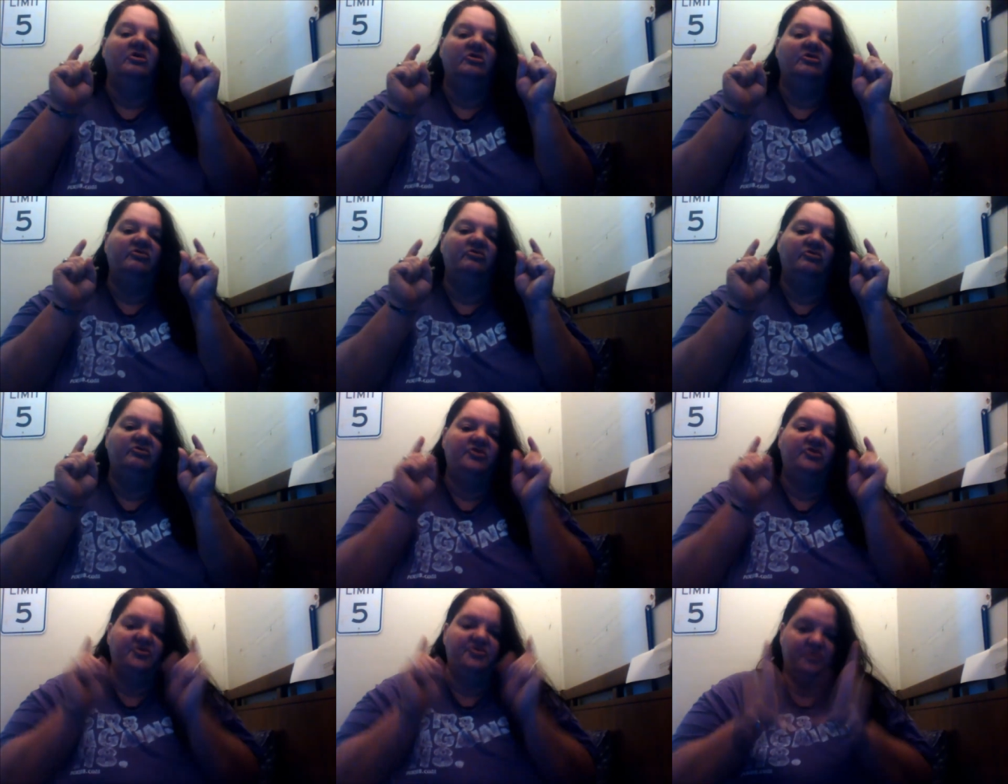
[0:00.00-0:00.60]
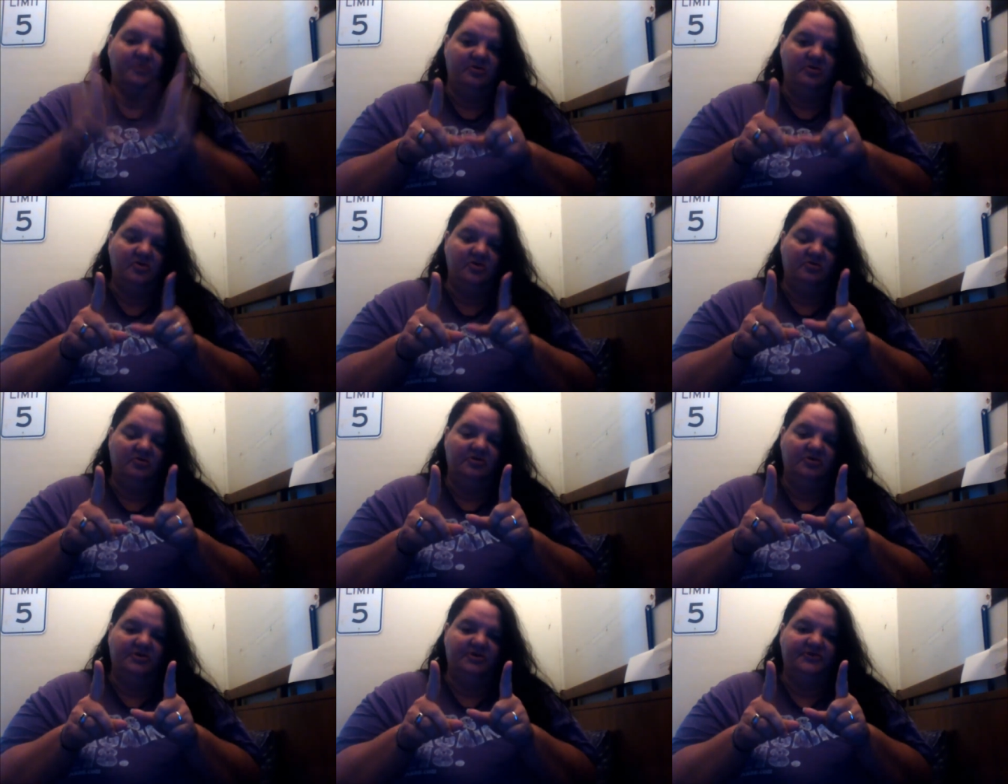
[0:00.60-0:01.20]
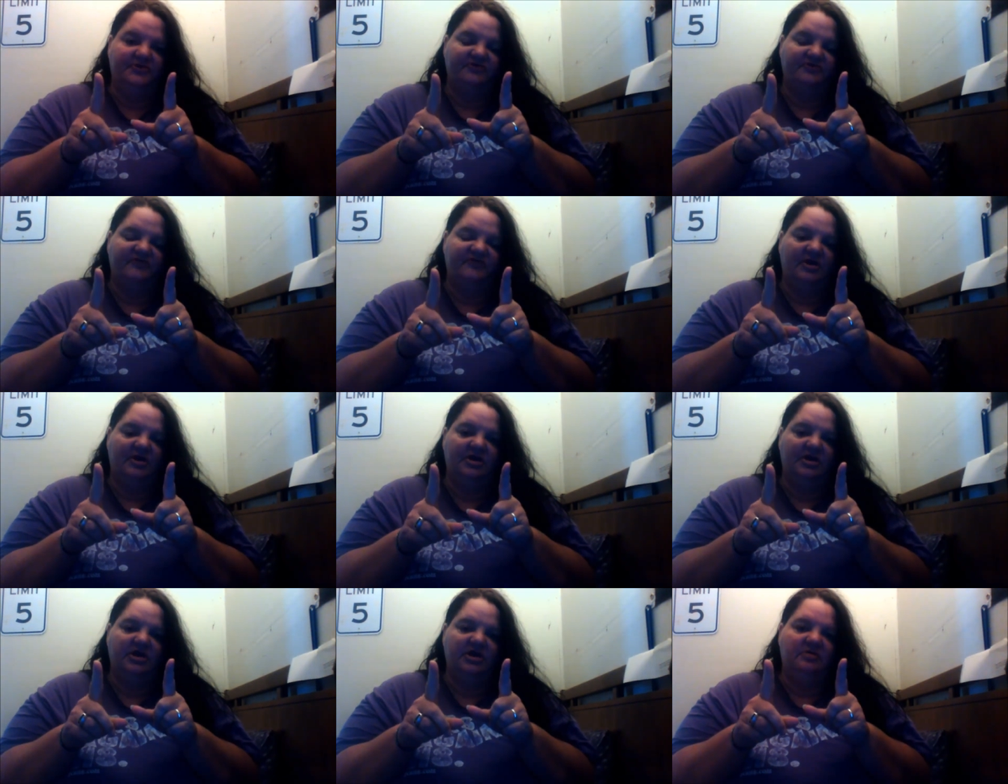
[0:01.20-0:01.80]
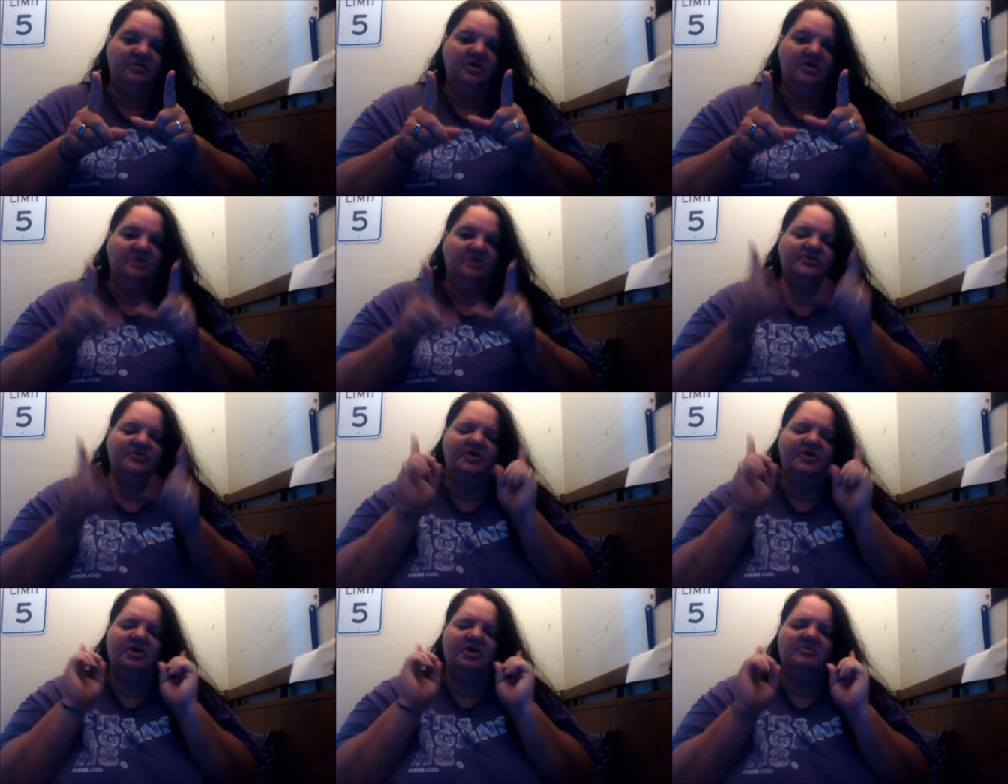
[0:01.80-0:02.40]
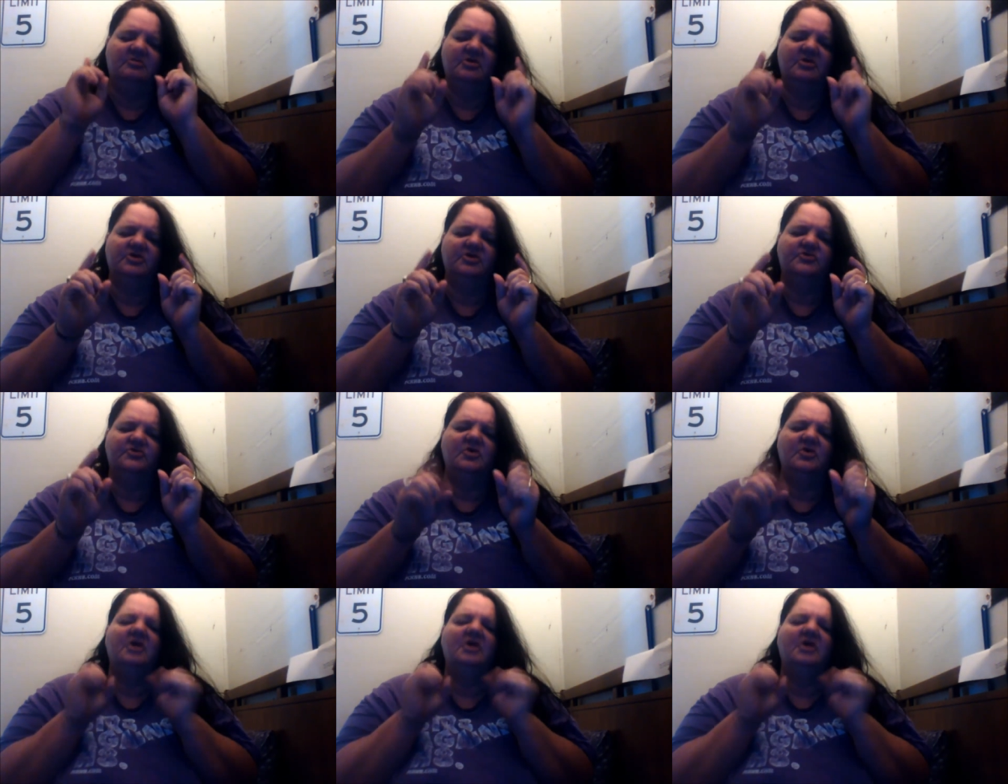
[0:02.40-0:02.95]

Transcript: The Supreme Court ruling finally came down today on marriage equality.